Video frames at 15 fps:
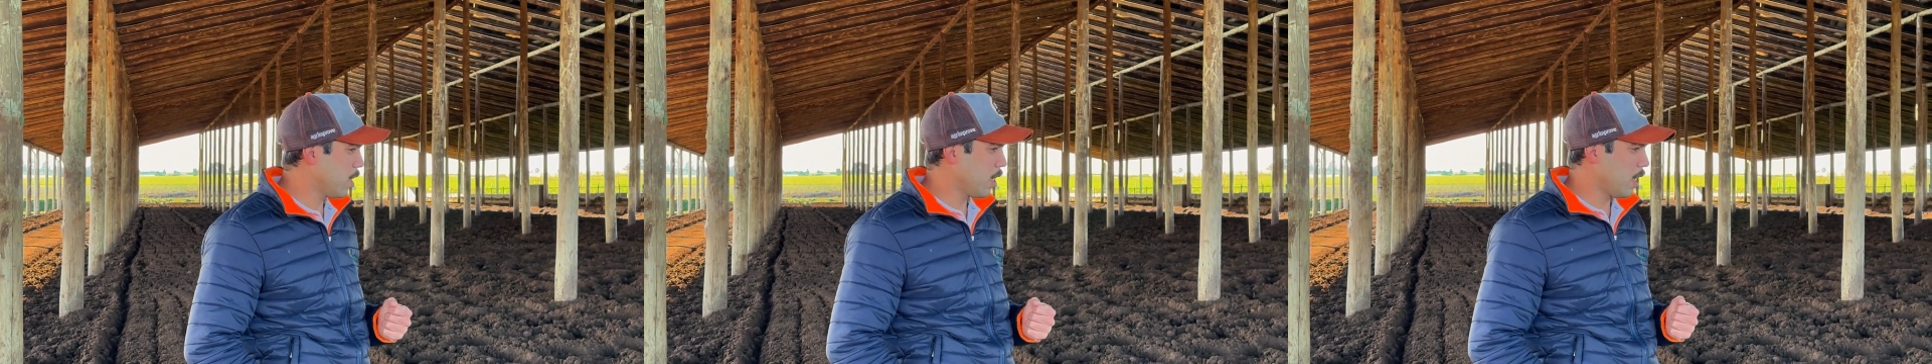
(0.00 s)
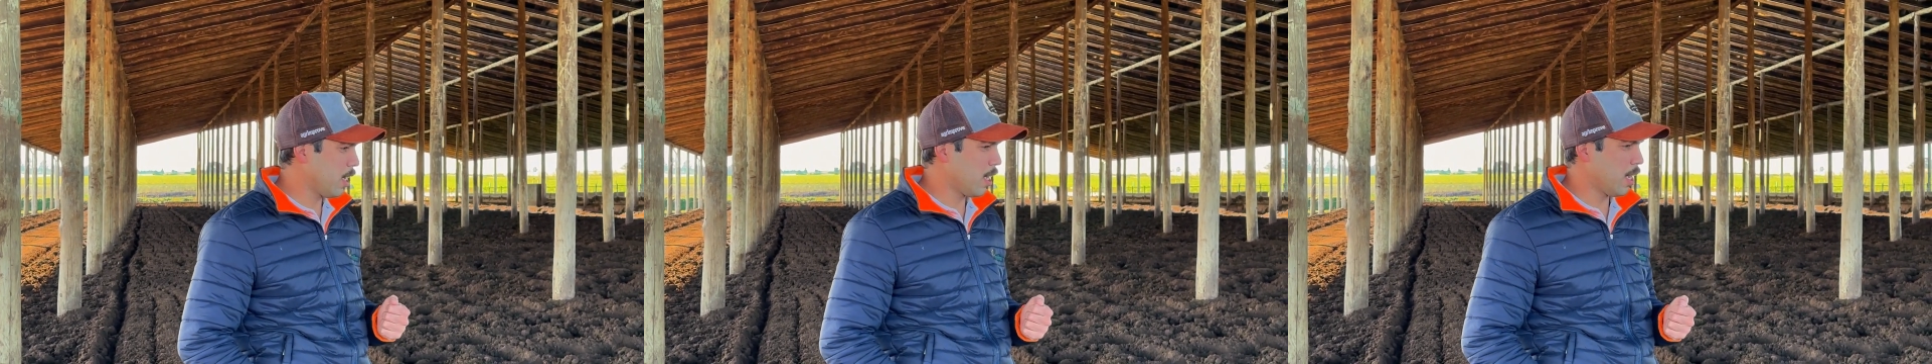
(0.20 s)

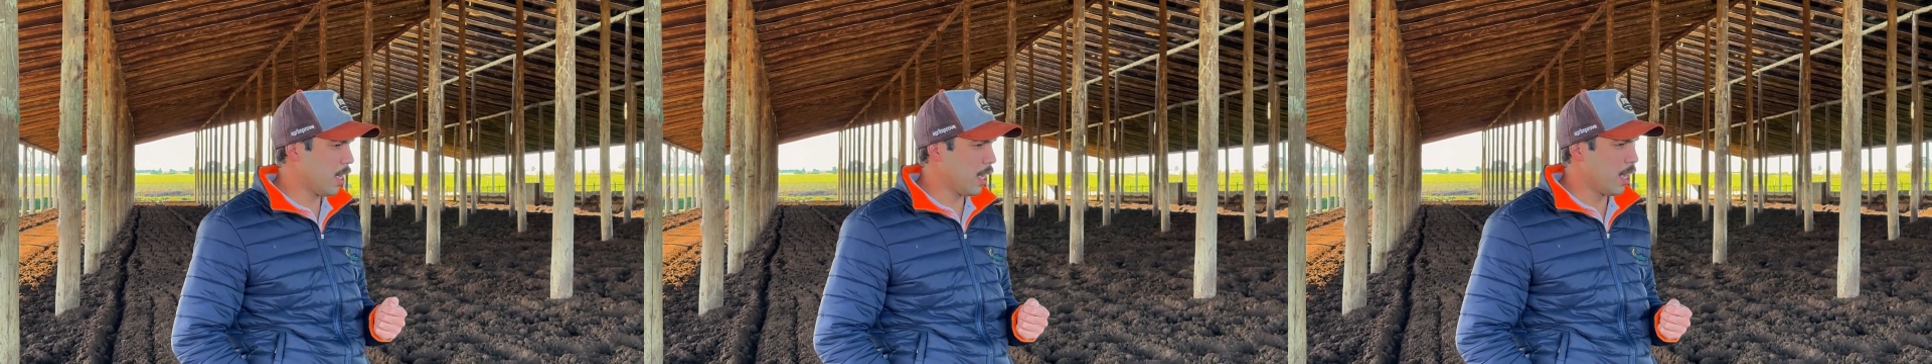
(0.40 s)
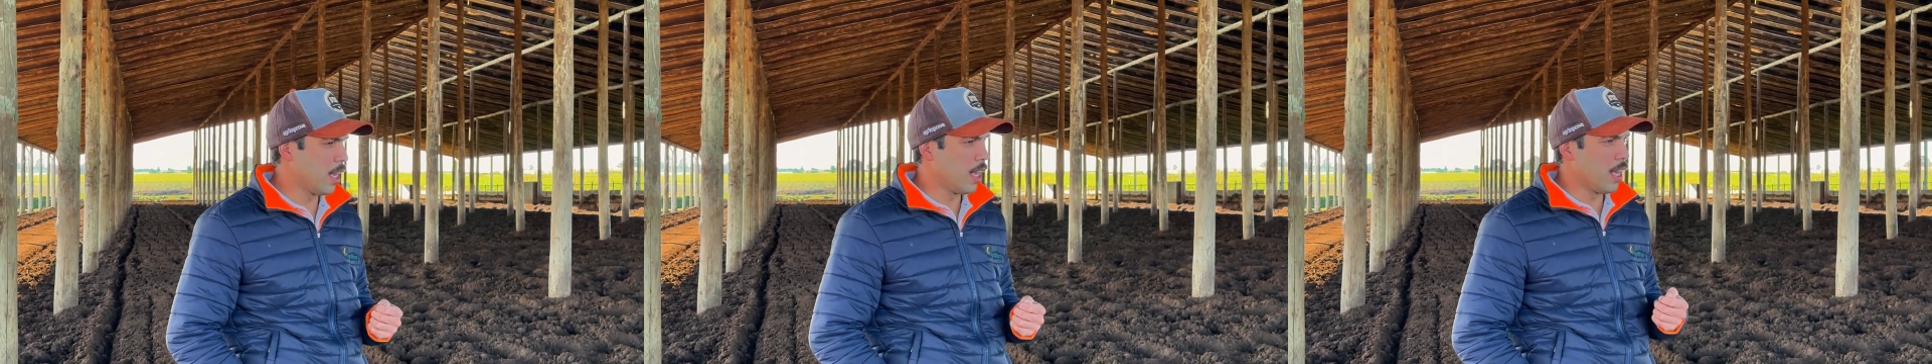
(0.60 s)

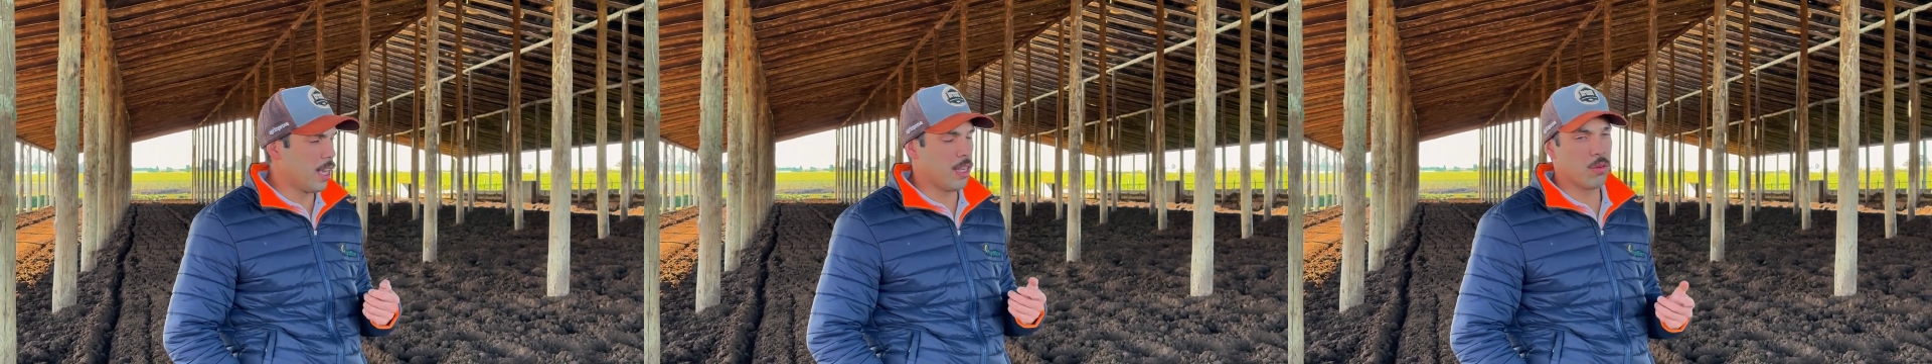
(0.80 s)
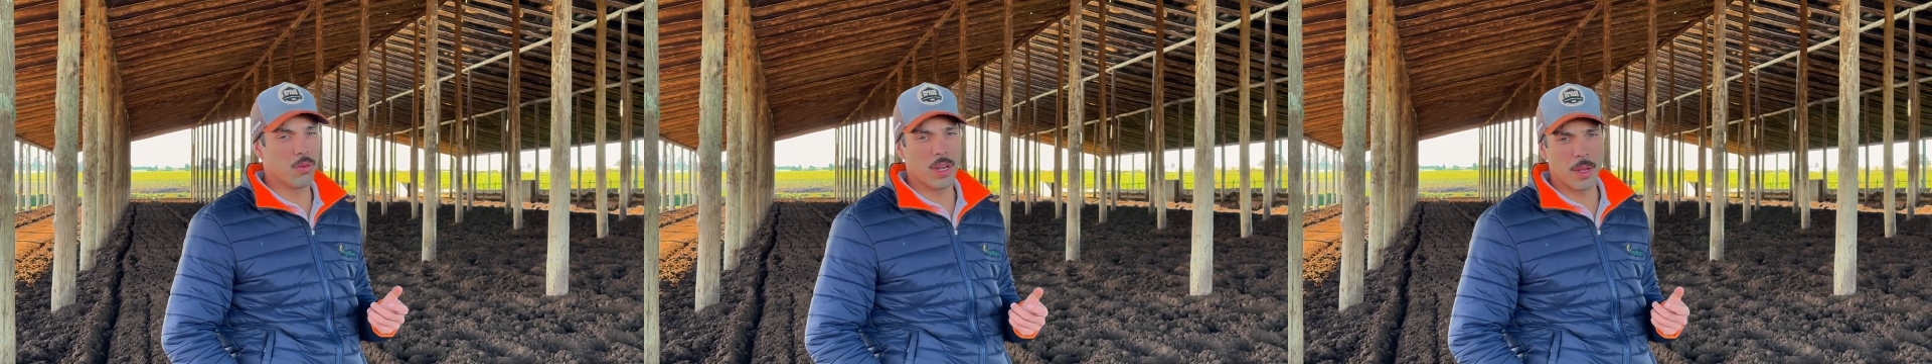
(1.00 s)
when it
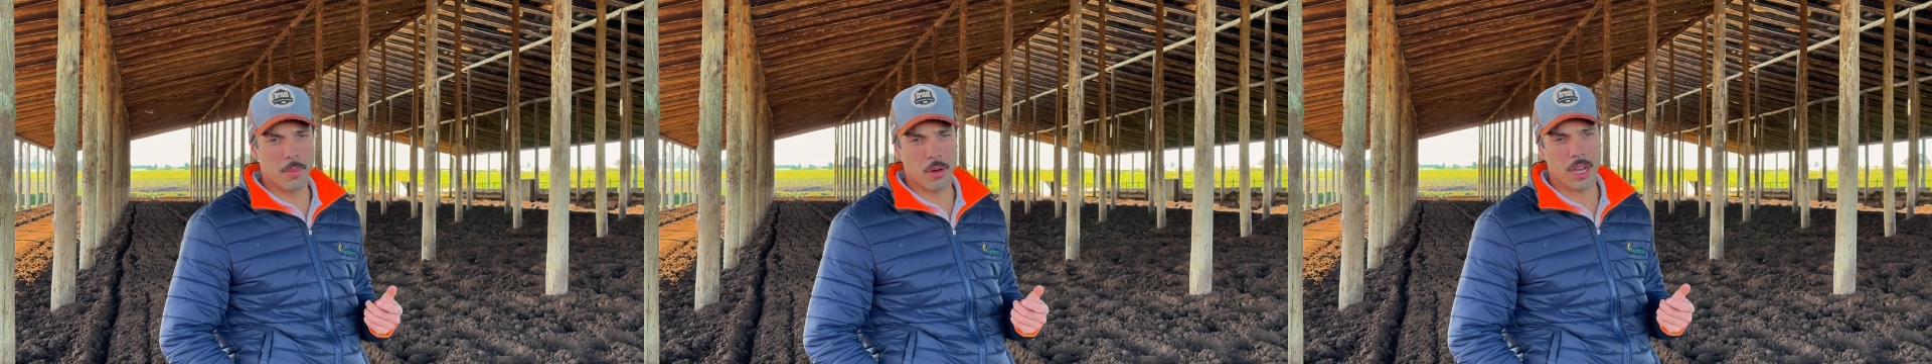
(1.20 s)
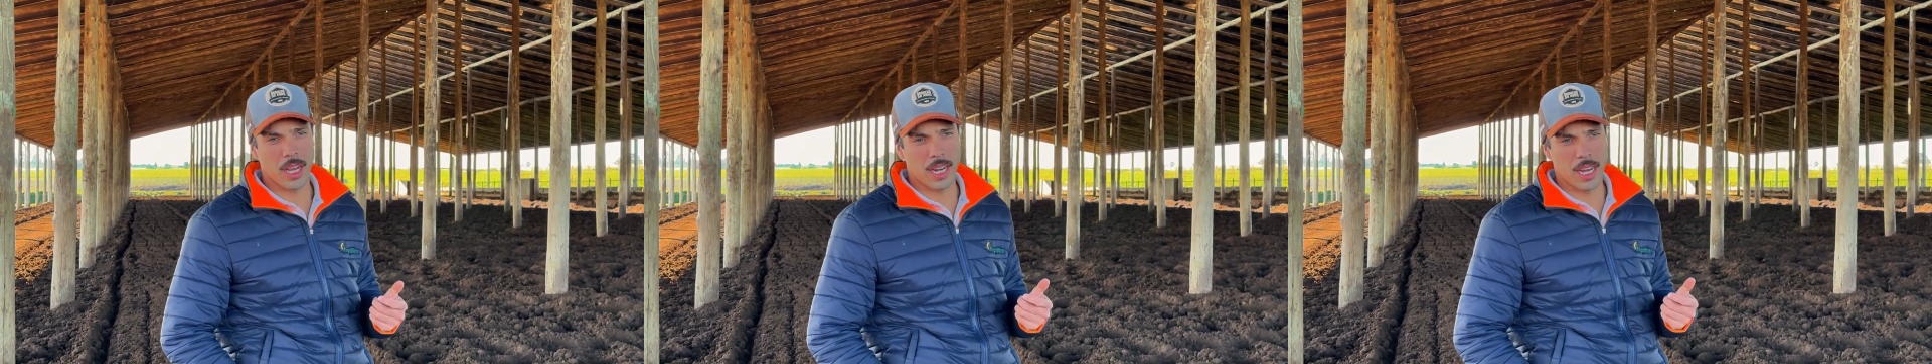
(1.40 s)
is
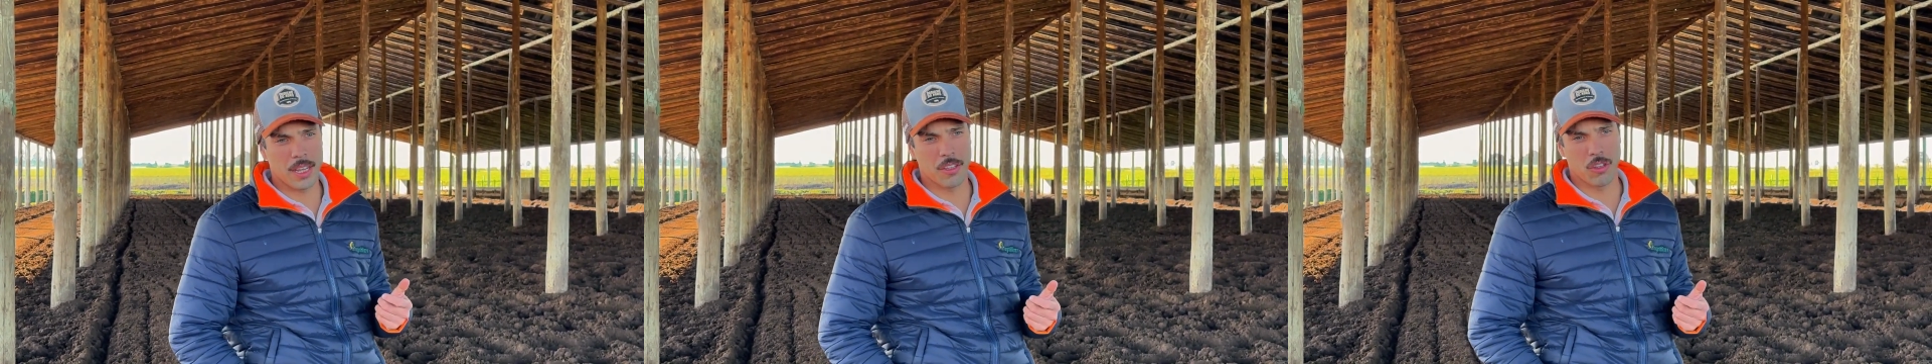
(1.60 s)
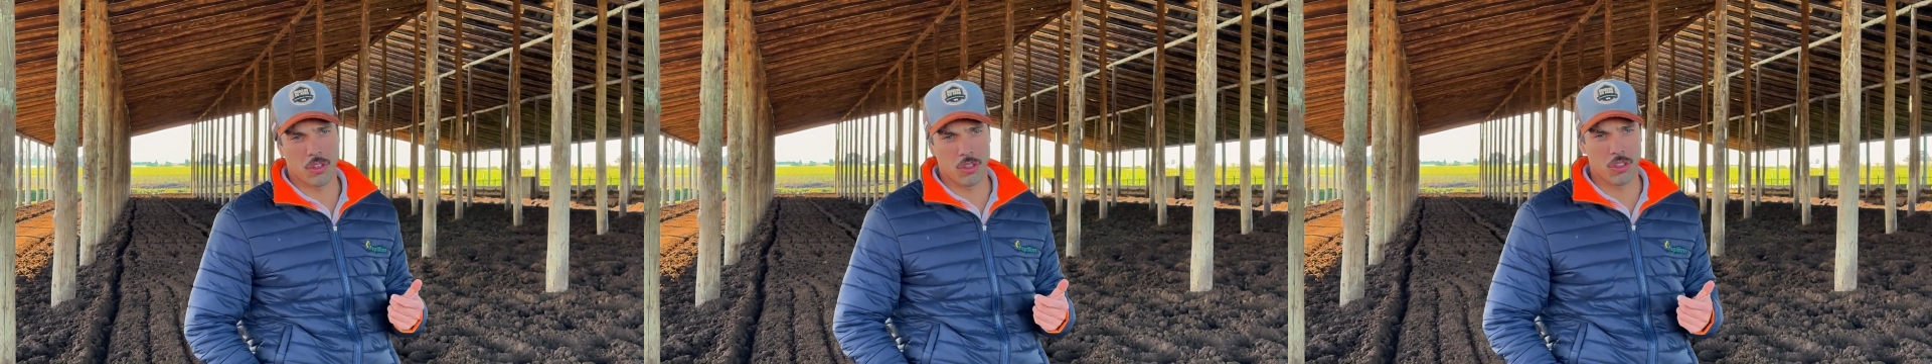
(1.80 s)

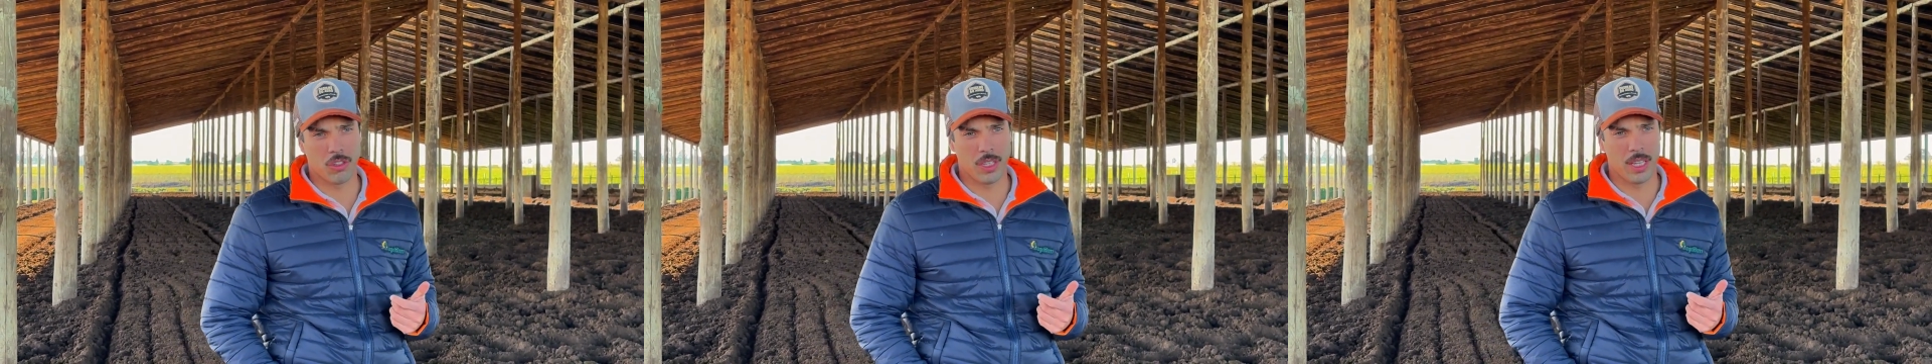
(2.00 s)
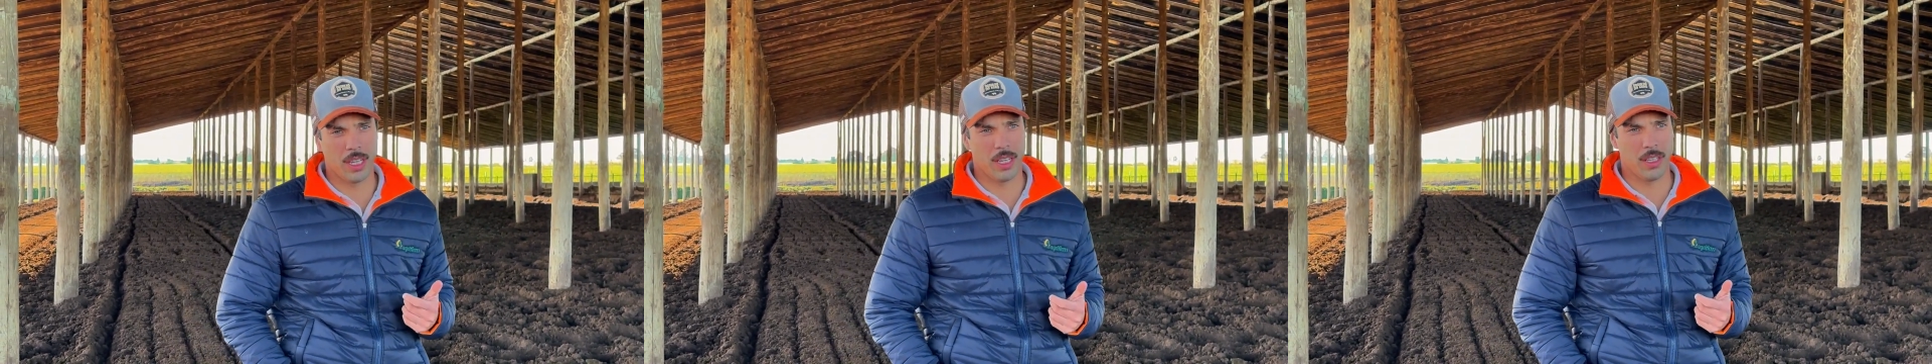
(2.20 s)
difficult
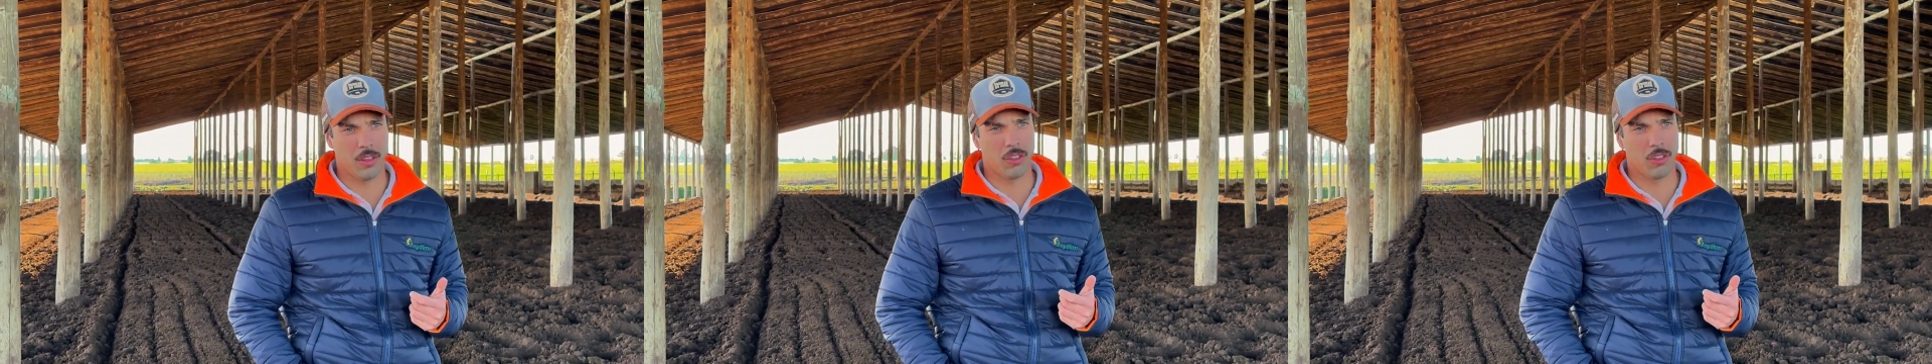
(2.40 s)
to